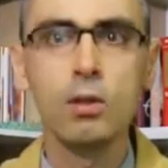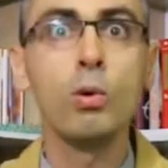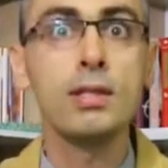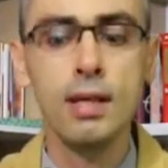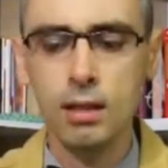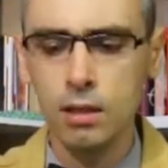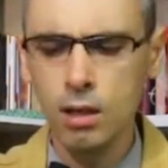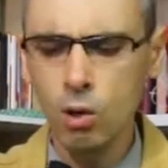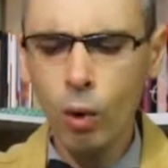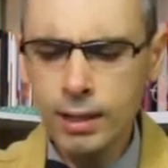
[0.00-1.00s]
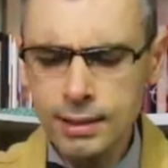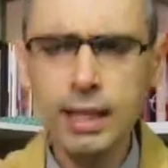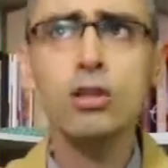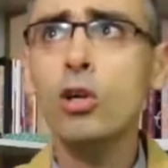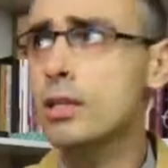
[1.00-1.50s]
Wassan: "What's
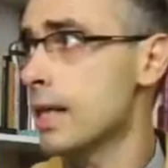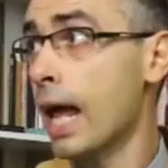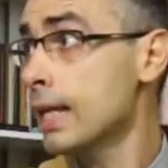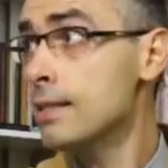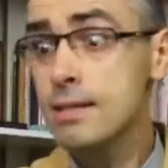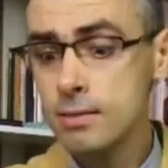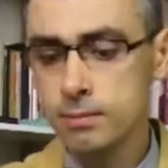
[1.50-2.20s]
that noise, Alice?"